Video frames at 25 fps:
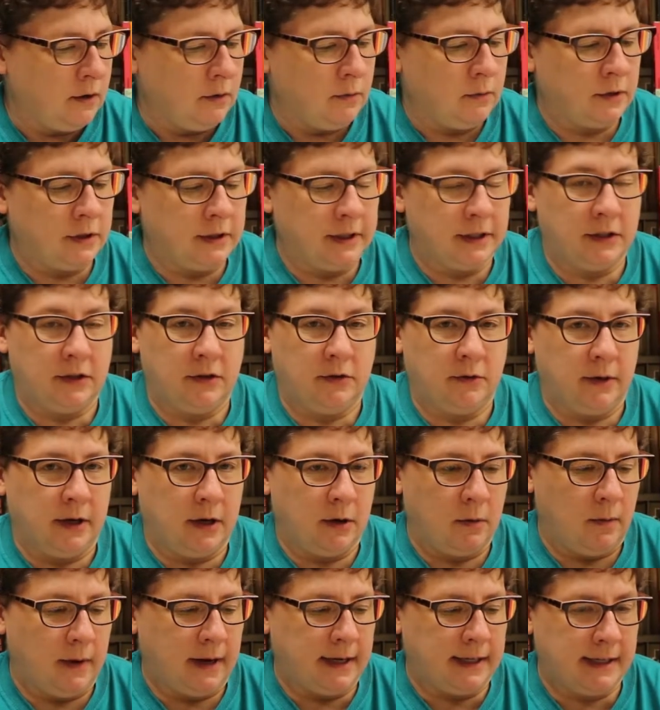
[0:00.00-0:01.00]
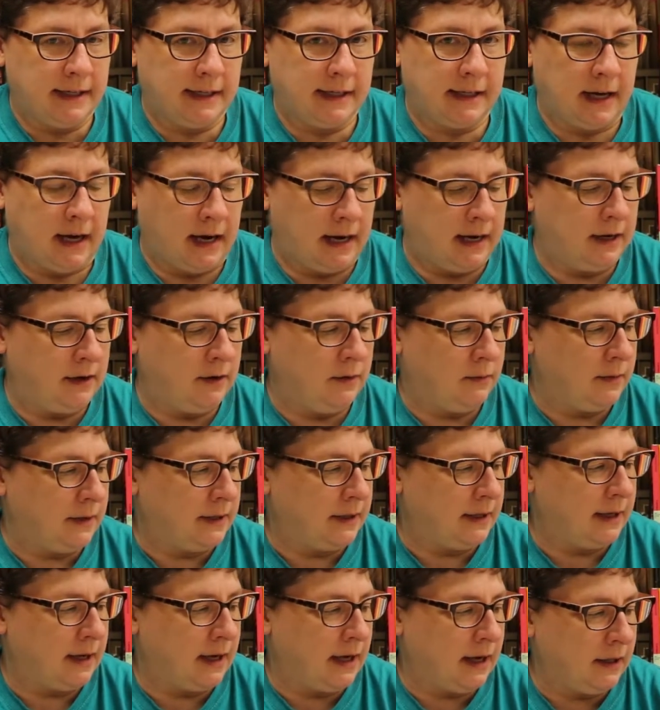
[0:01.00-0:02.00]
We're just doing one side
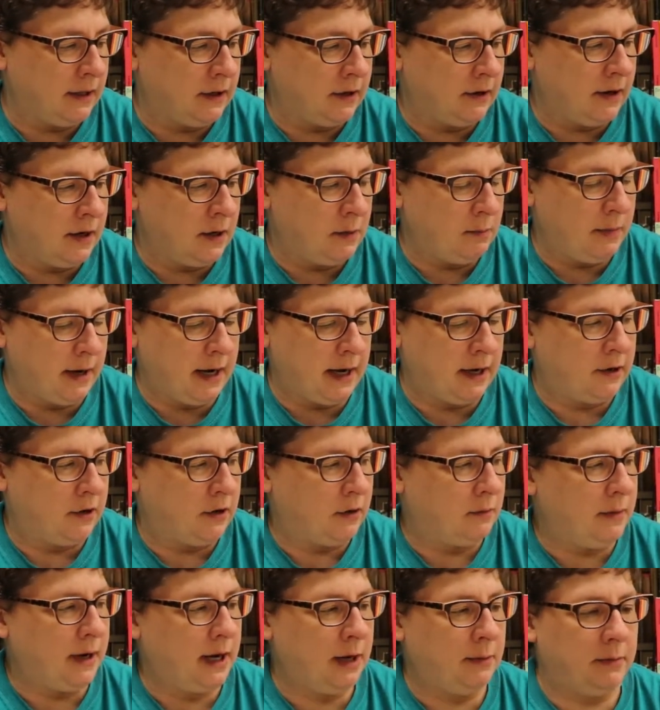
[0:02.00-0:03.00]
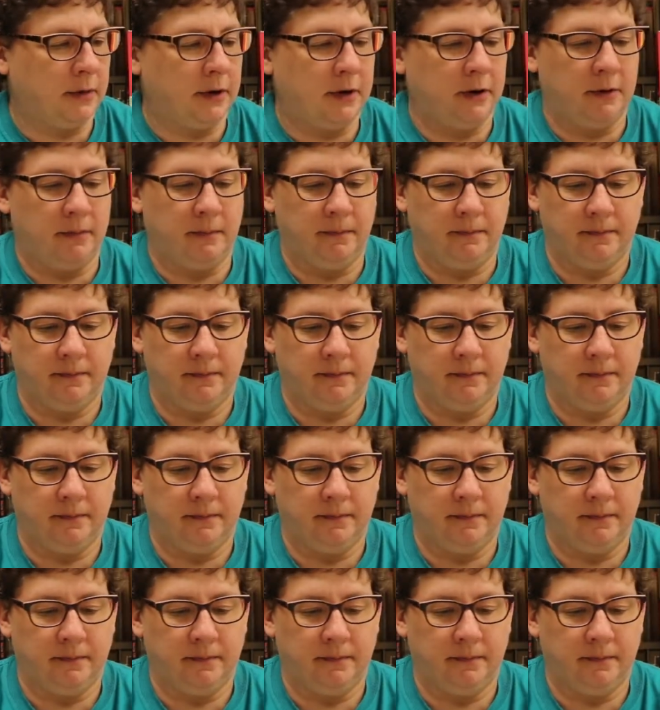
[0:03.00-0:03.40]
with the color and pattern paper.